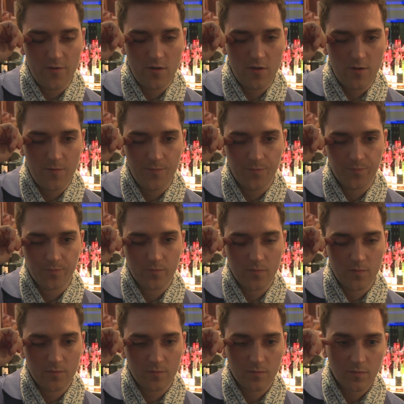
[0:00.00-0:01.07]

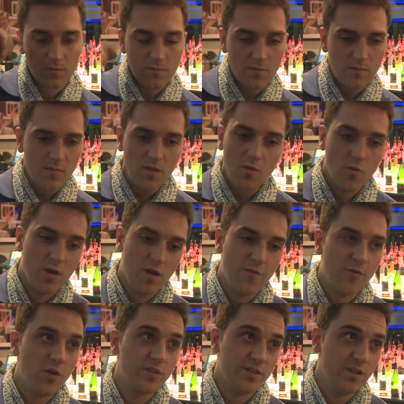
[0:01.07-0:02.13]
well,
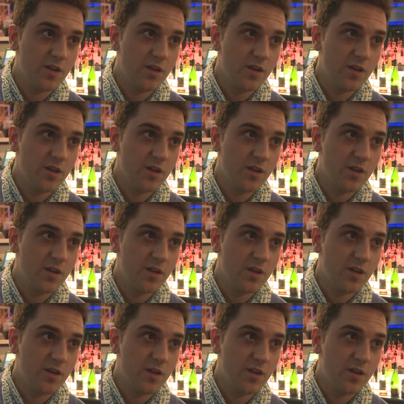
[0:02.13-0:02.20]
of course,